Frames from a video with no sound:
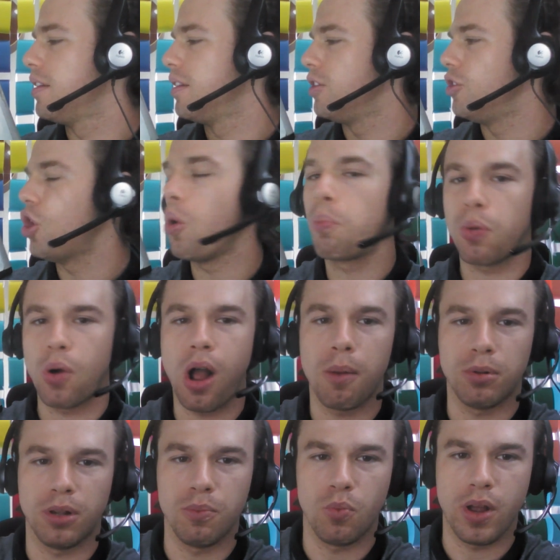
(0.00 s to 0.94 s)
no
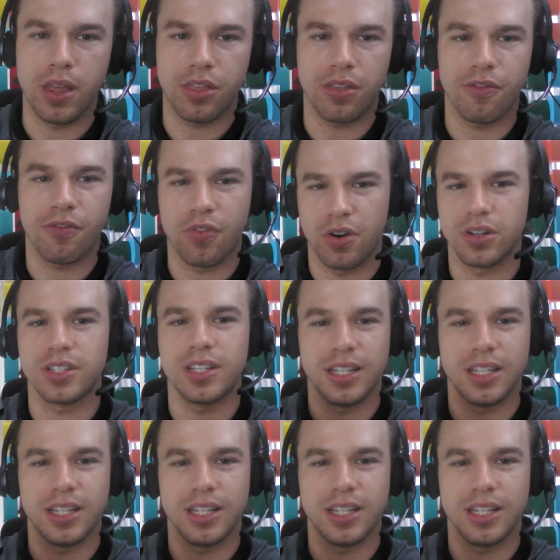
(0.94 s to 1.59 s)
problem with first.